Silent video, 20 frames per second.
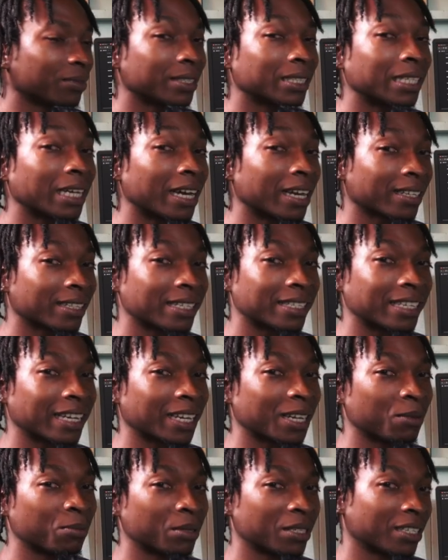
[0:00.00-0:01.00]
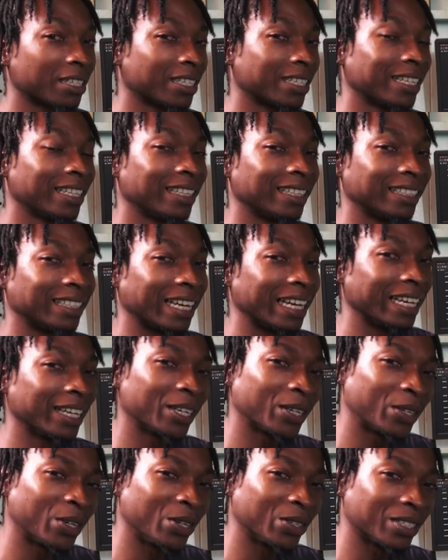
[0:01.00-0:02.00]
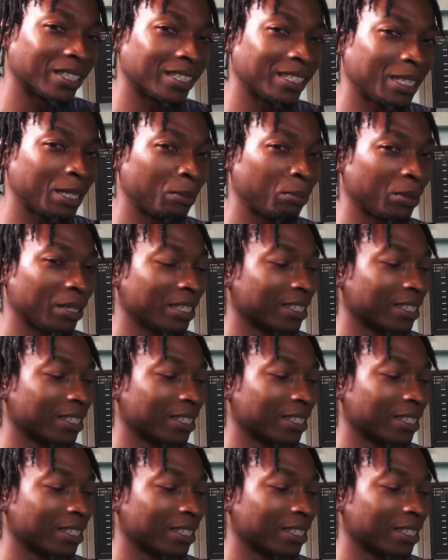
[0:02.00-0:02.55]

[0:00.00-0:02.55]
tag the second position, then go down to TP.